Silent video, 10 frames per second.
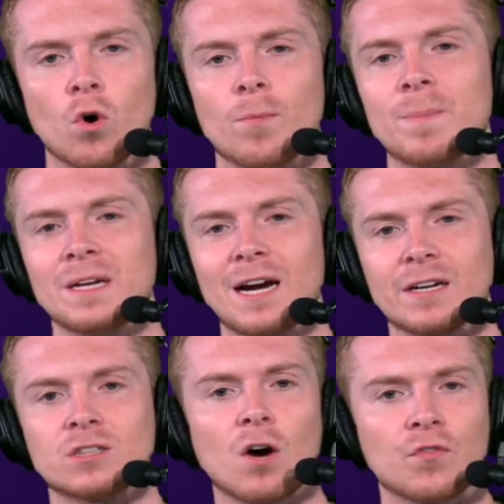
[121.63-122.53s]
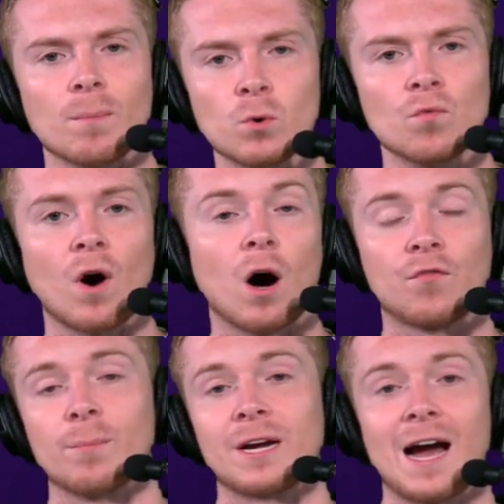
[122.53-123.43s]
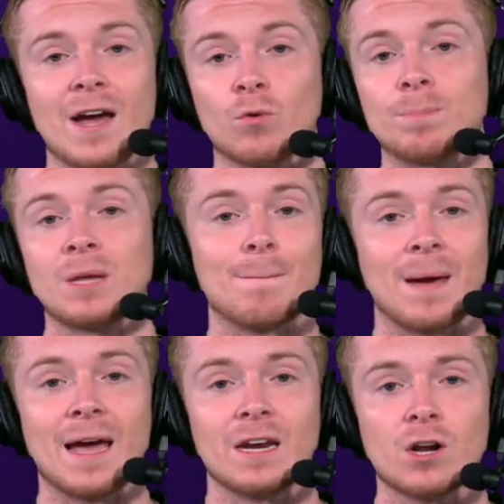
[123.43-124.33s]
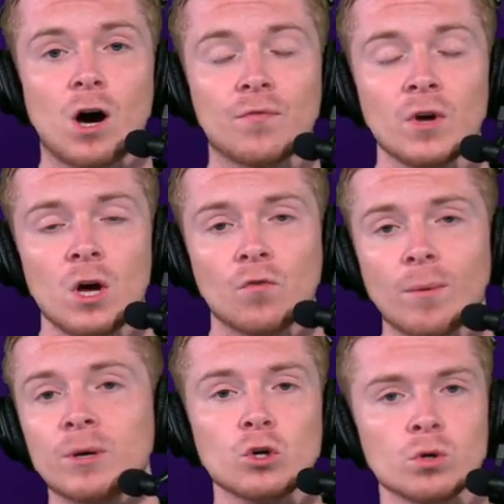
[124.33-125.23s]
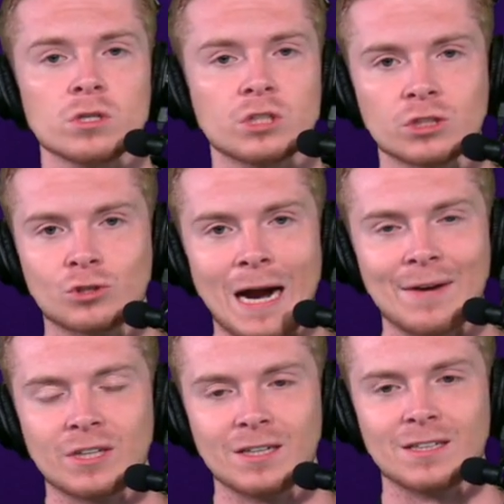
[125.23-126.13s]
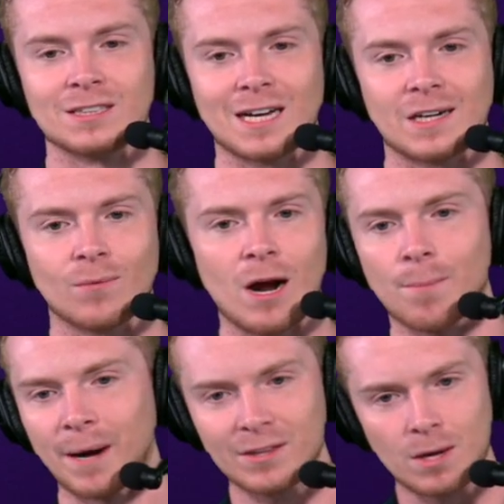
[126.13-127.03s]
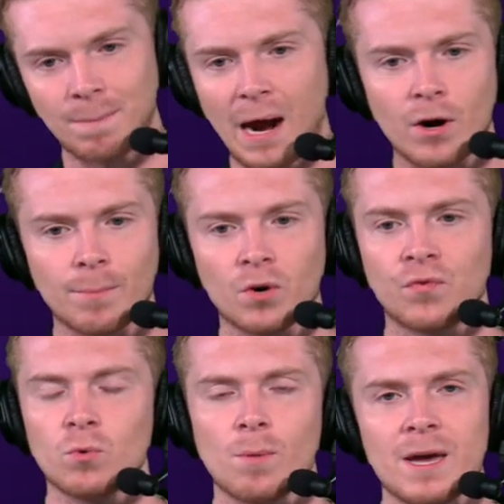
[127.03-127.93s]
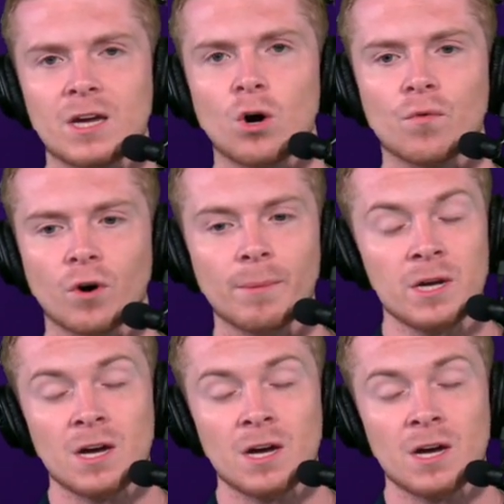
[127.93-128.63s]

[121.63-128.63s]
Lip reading: it would be kind of tough to move off from a guy and rip that Band-Aid off from a dude you just drafted in the second round. But I think Byron Murphy will make it over him.